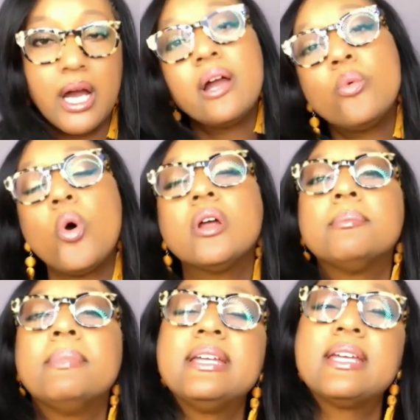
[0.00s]
I want
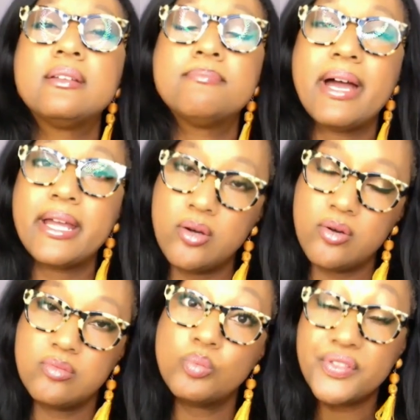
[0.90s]
to make it my
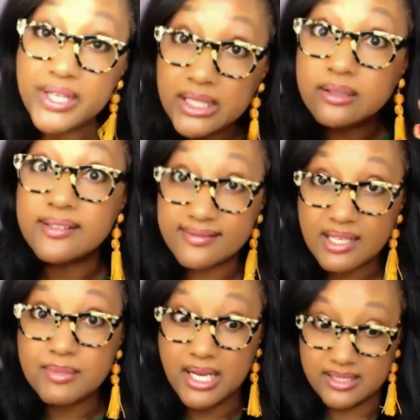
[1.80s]
own within the
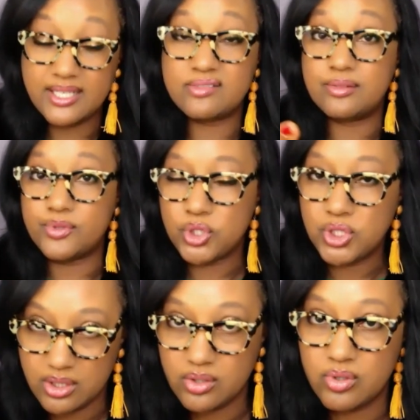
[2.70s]
same context of the
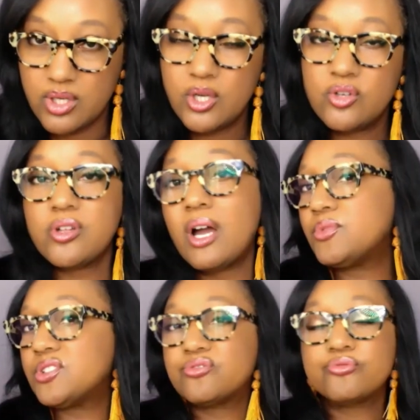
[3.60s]
show. So
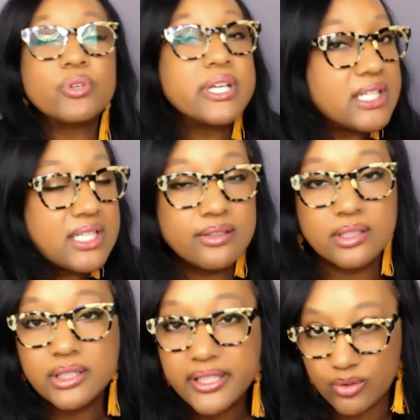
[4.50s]
I'm just reading the
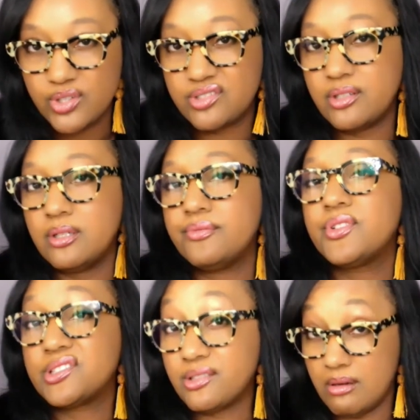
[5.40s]
lyrics of
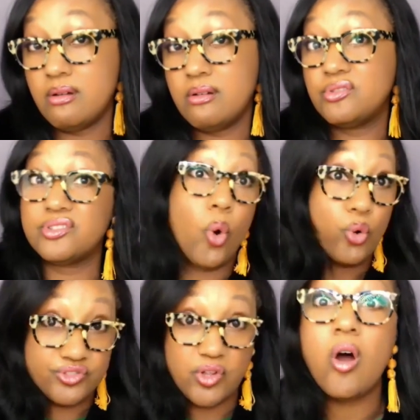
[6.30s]
the songs
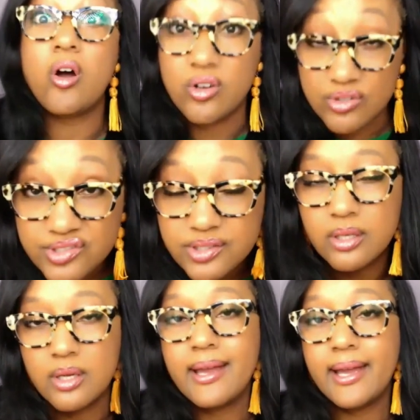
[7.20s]

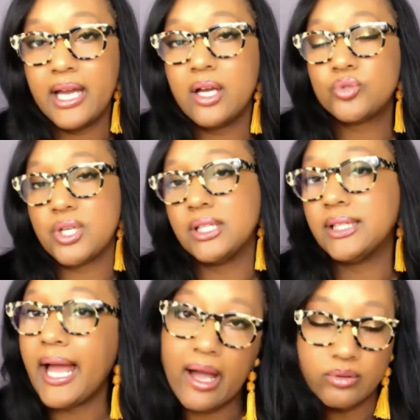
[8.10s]
out
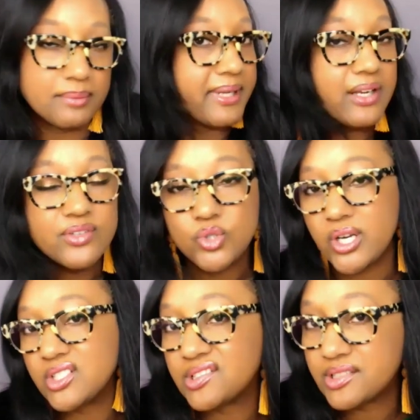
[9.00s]
loud. I'm not even
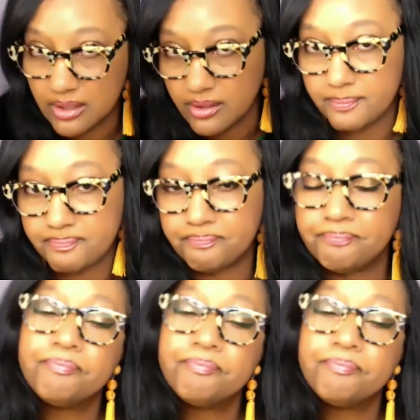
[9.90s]
trying to sing them.